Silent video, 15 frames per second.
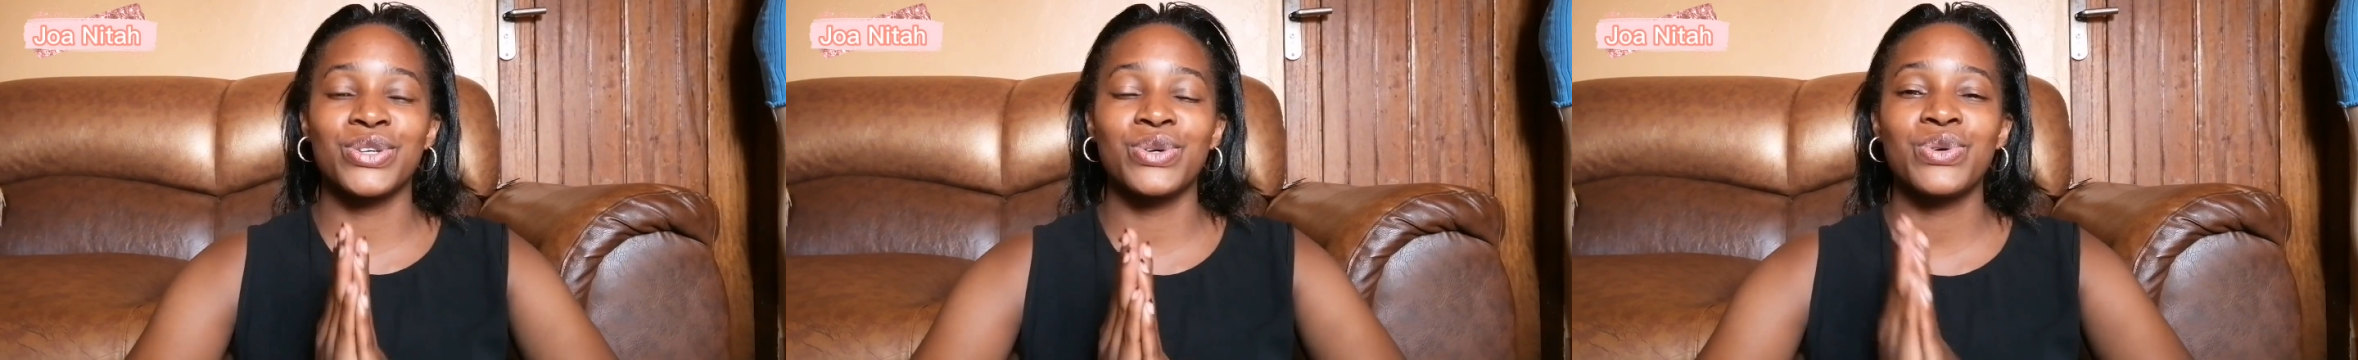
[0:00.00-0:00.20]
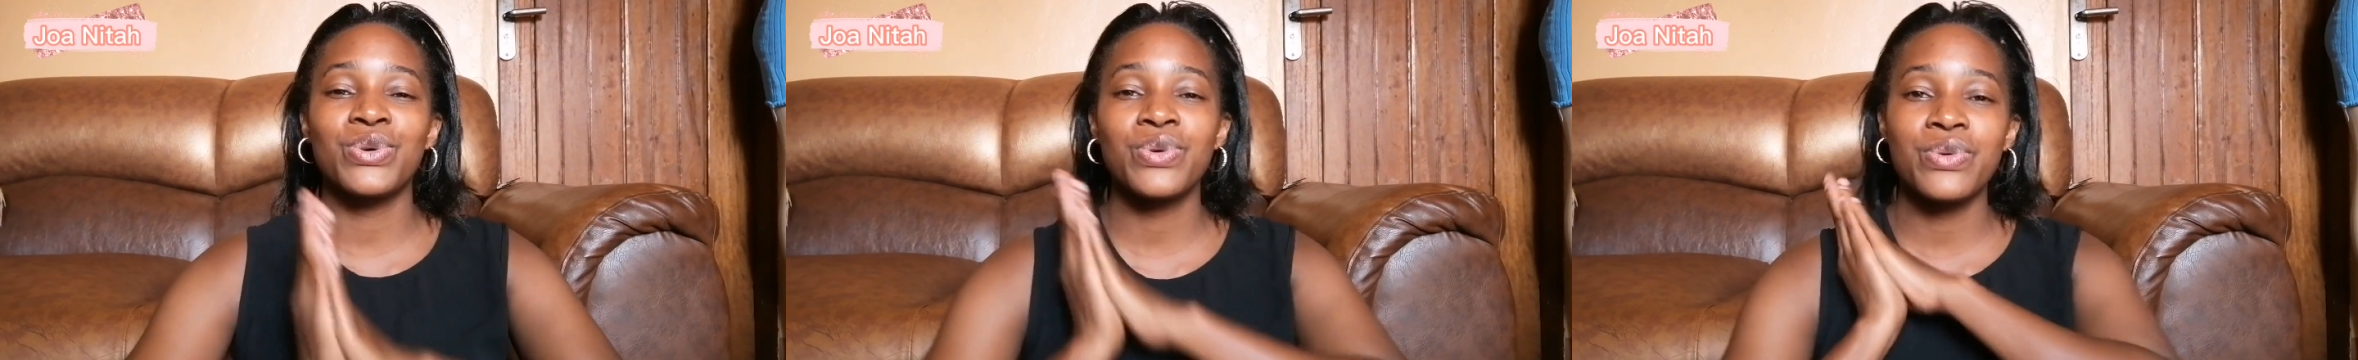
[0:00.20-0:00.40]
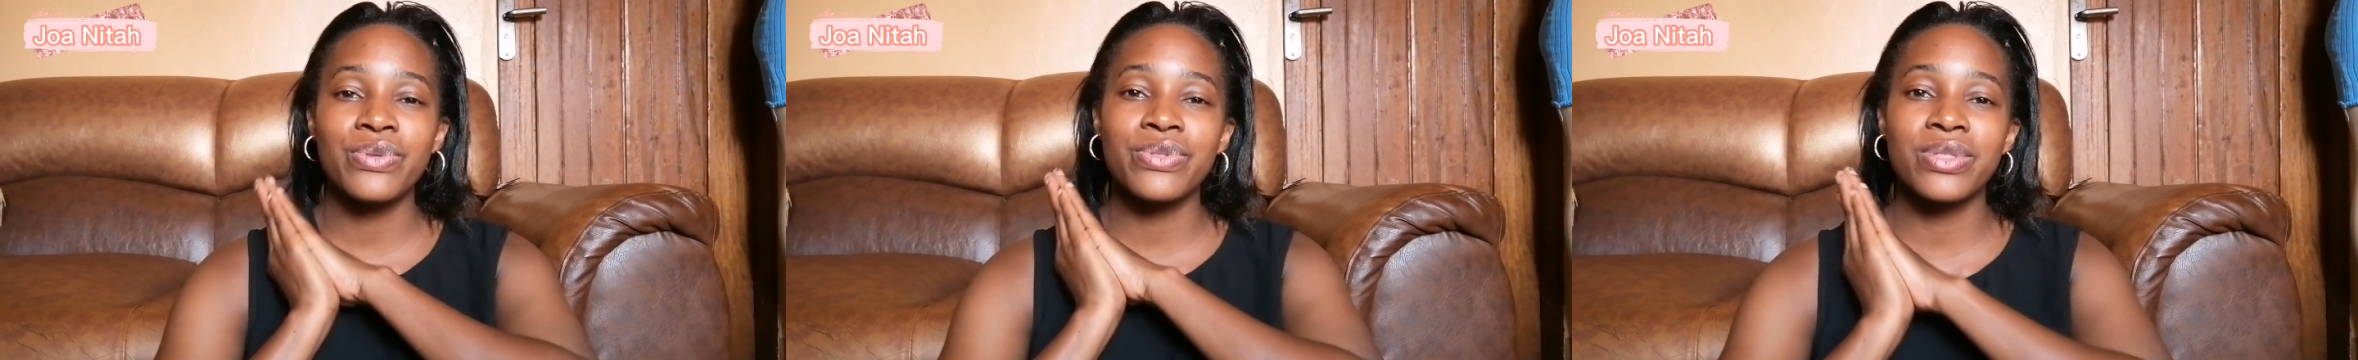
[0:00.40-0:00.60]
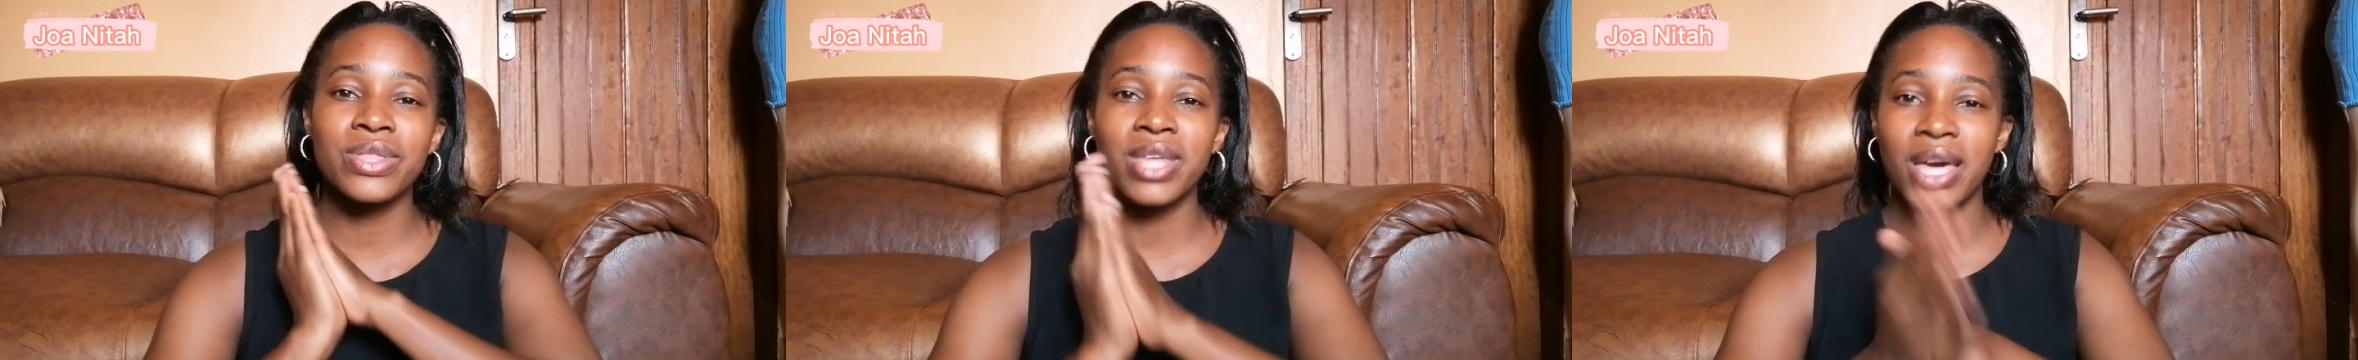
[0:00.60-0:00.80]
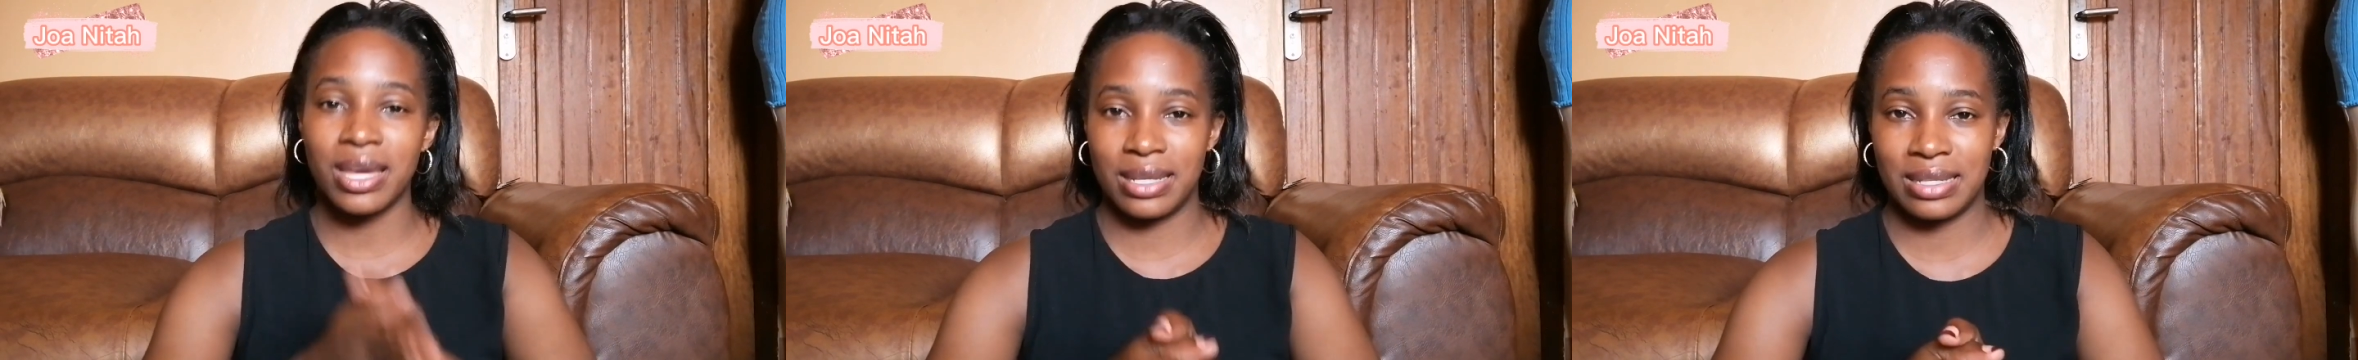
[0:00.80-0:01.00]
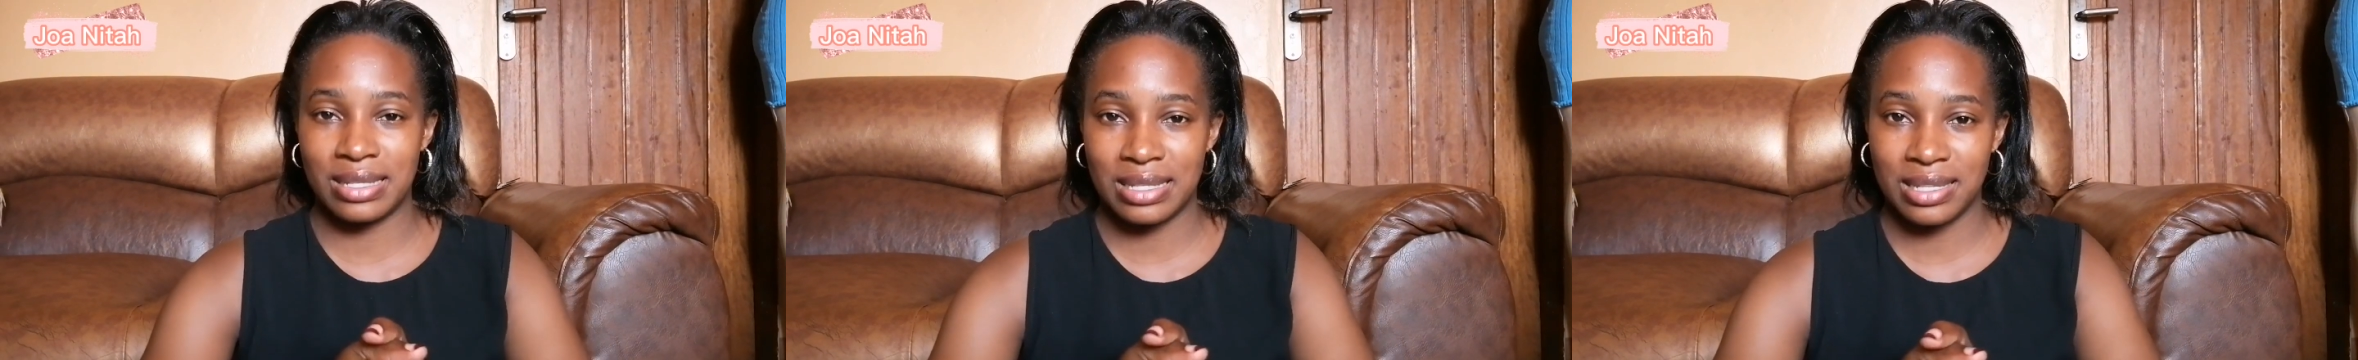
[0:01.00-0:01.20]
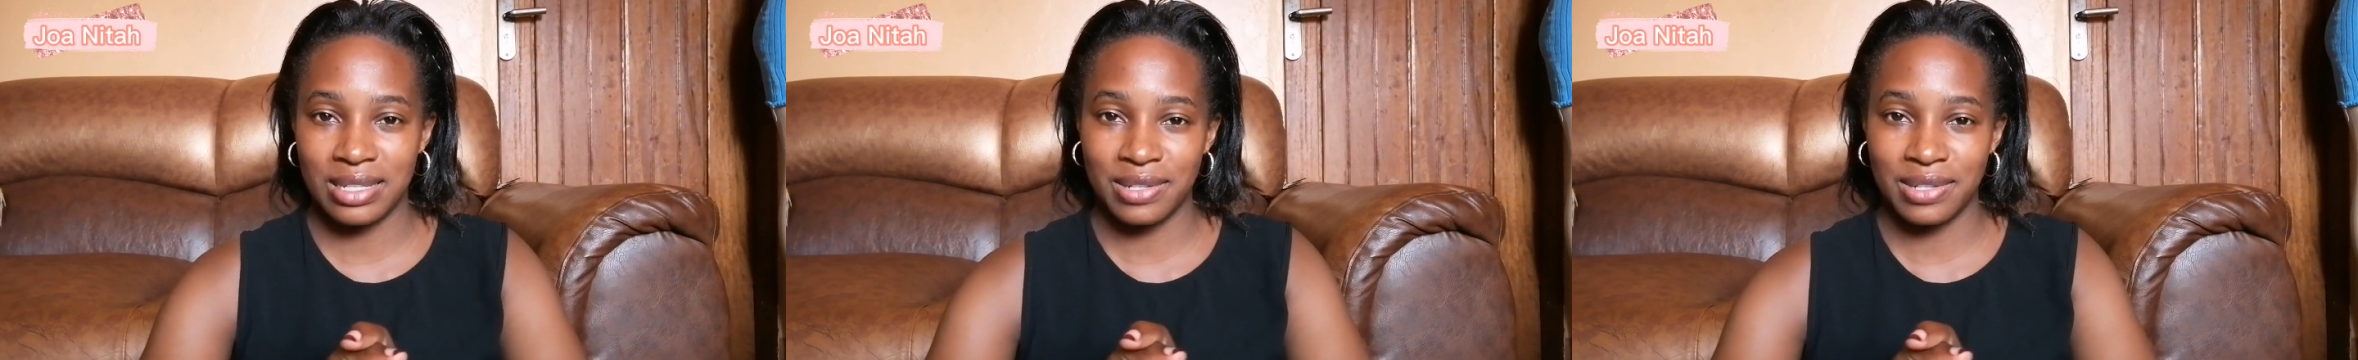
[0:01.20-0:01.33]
to that.